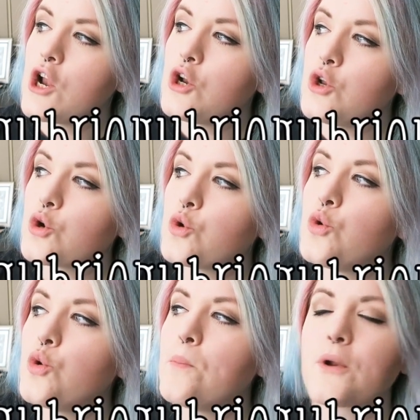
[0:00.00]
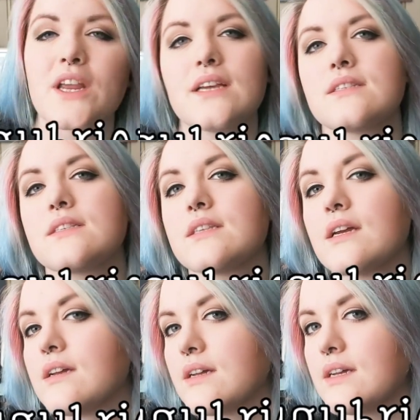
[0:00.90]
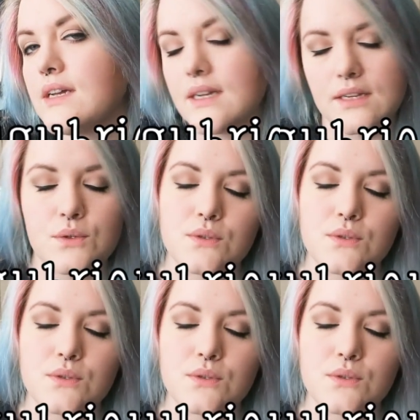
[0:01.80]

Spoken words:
Lugubrious is